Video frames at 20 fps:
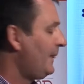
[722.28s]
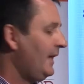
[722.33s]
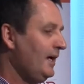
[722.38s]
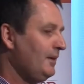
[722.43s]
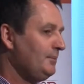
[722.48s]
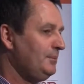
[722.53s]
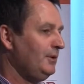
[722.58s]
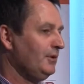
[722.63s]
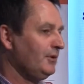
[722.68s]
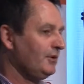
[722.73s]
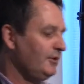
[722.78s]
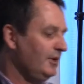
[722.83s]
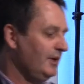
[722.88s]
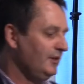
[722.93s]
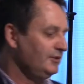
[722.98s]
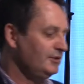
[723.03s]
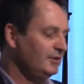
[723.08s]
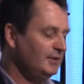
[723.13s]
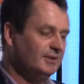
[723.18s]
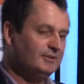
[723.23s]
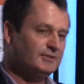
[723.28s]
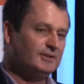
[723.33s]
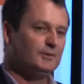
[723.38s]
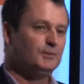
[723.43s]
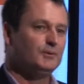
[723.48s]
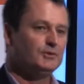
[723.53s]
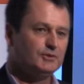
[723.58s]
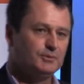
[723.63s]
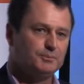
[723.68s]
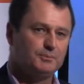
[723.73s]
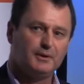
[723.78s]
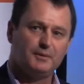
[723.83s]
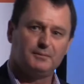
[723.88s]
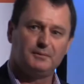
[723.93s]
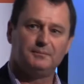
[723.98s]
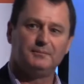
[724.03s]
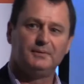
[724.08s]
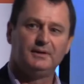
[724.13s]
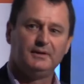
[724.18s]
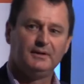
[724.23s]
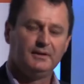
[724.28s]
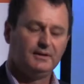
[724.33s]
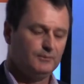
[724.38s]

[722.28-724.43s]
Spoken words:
our bureaucrats and they say, "What's your problem?"